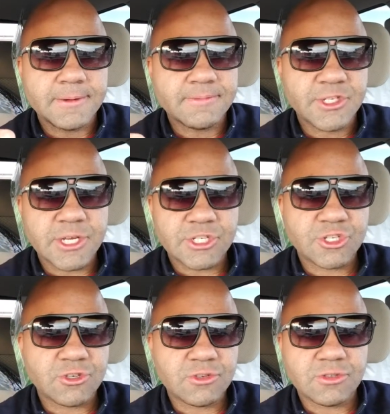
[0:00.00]

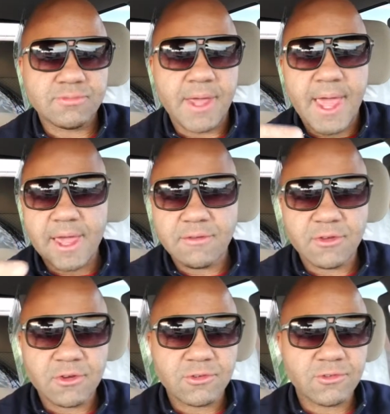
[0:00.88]
gestures,
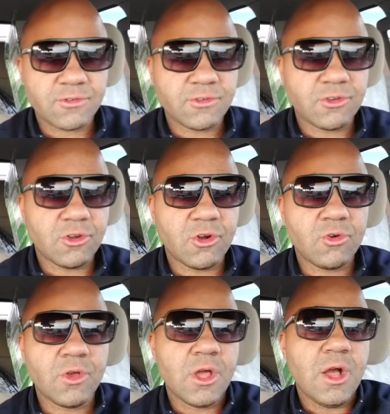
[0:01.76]
behaviors, you know,
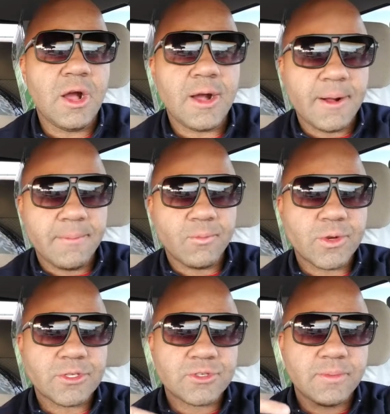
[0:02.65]

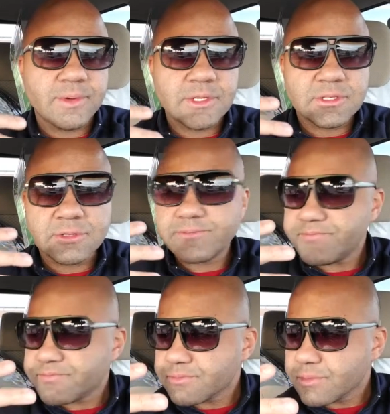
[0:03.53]
when someone is
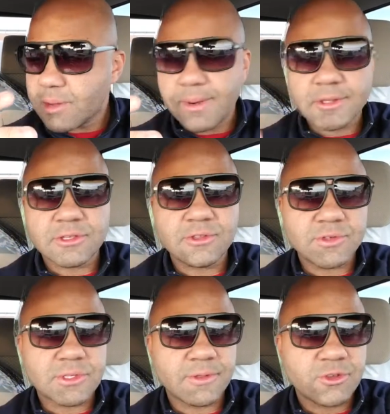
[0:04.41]
about to do
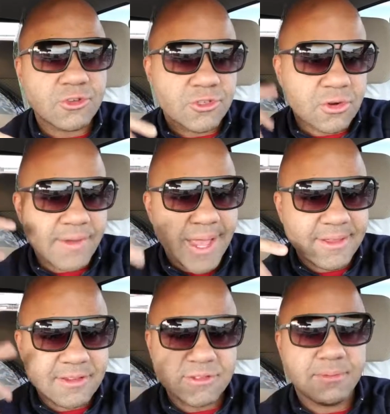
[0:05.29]
something, you sort of
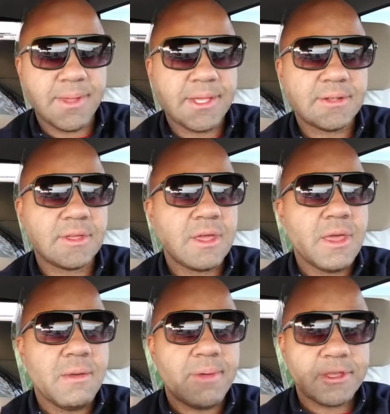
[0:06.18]
anticipate
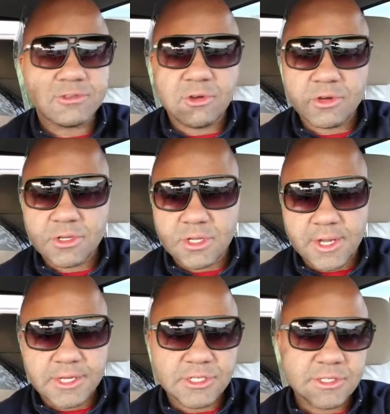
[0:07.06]
based on
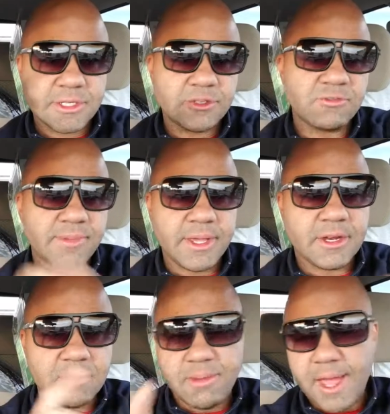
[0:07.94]
connections that you've made in
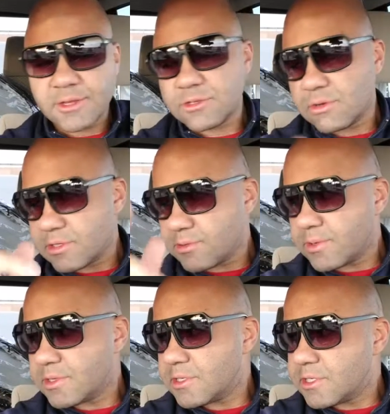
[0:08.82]
the past. So I just
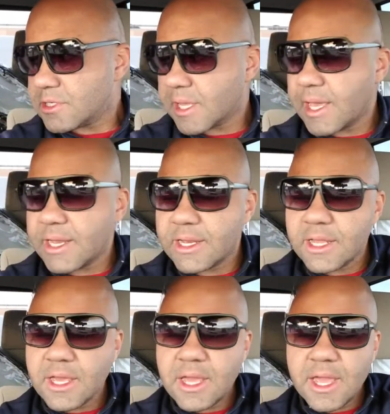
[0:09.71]
wanted to just go ahead
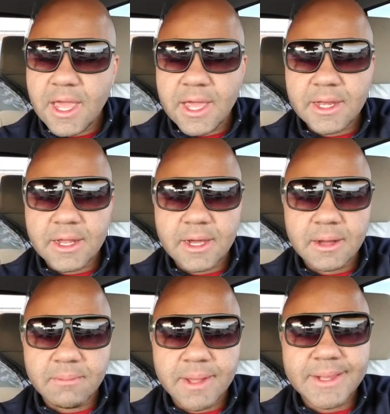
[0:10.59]

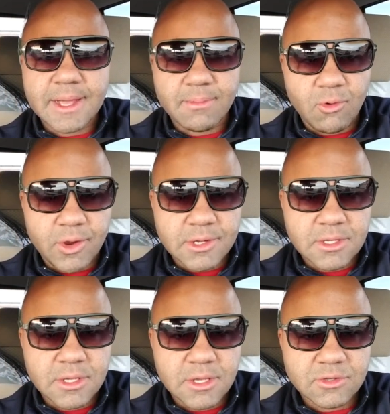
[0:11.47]
and make that point
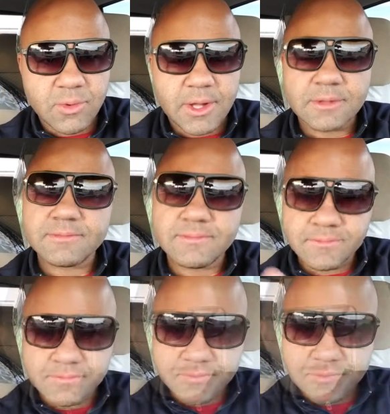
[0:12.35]
as well.
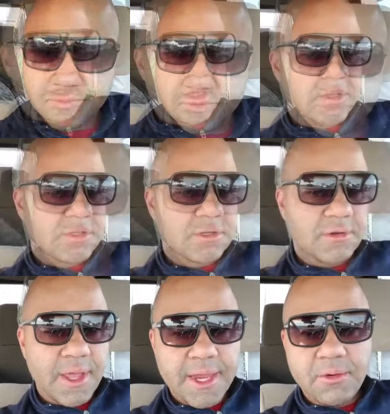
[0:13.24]
So
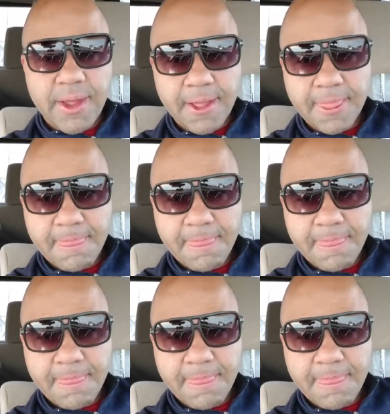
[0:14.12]
anyway,